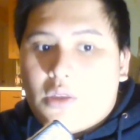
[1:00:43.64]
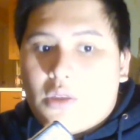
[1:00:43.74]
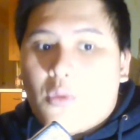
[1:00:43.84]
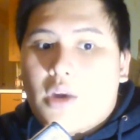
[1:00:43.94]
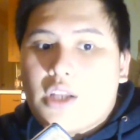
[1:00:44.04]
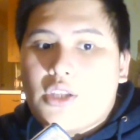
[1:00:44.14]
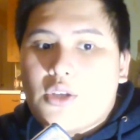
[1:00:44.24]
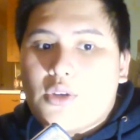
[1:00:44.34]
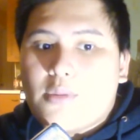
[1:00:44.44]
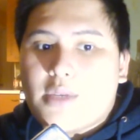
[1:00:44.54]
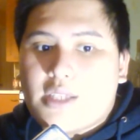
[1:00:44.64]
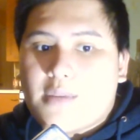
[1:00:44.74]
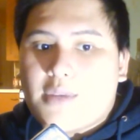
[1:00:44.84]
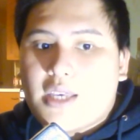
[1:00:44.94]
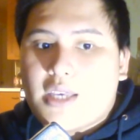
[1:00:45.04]
The one you must
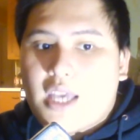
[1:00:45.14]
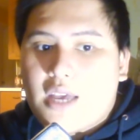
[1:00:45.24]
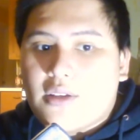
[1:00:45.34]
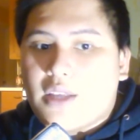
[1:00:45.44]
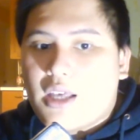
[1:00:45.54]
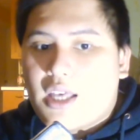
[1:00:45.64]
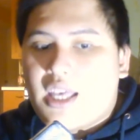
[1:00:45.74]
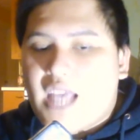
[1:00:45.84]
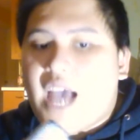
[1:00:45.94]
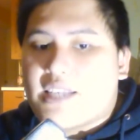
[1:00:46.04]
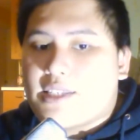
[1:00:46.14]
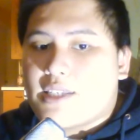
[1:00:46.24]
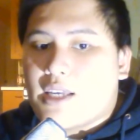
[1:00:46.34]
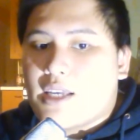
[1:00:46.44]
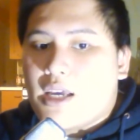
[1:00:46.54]
have killed? Yes.